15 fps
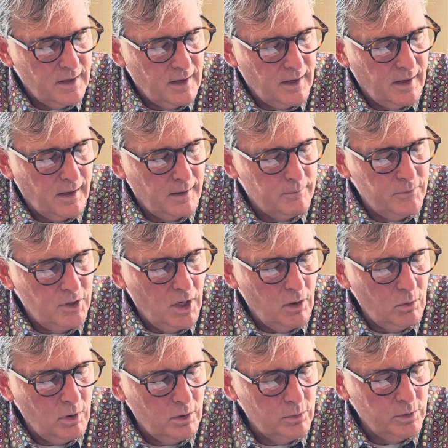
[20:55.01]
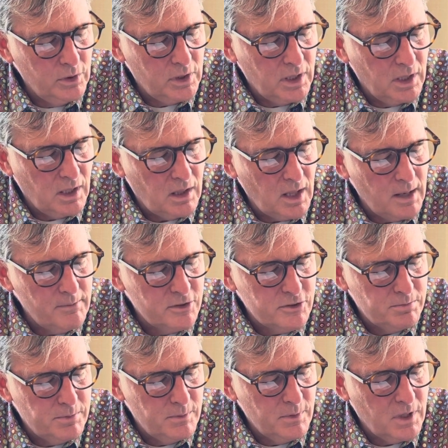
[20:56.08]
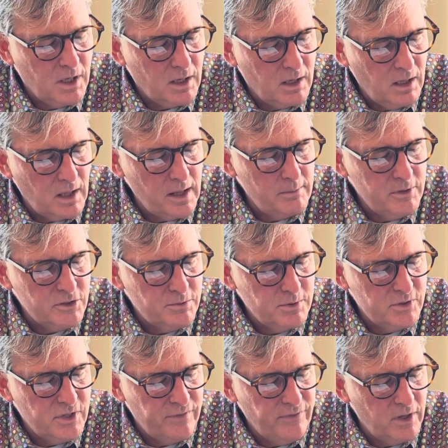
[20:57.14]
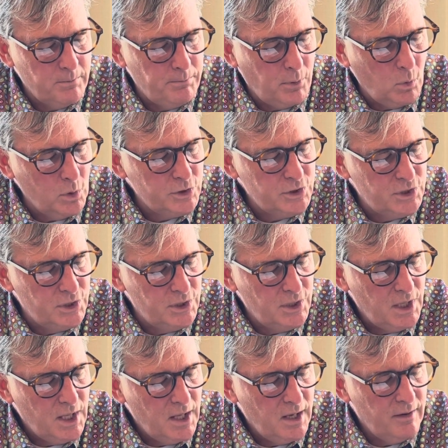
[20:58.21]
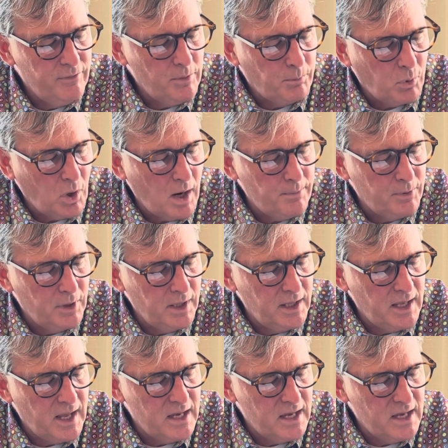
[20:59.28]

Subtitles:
No owner can claim a specific portion of the property,